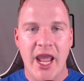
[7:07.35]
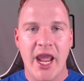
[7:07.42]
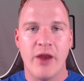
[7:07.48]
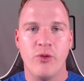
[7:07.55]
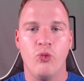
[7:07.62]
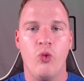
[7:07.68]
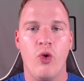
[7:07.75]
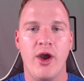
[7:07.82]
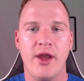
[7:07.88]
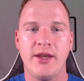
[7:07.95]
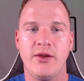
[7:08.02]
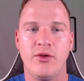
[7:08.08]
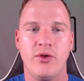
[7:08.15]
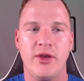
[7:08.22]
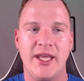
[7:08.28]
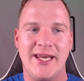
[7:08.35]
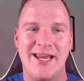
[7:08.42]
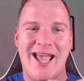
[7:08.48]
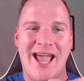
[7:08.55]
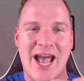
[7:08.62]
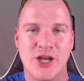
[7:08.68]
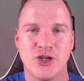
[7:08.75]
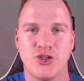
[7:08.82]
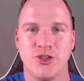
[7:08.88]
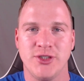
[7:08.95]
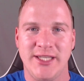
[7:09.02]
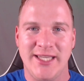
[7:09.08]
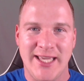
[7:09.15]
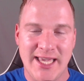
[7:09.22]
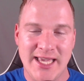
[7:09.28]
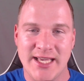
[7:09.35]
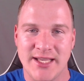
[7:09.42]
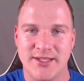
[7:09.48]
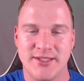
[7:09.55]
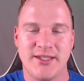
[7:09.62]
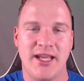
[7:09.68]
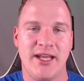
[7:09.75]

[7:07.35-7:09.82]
and what it actually is.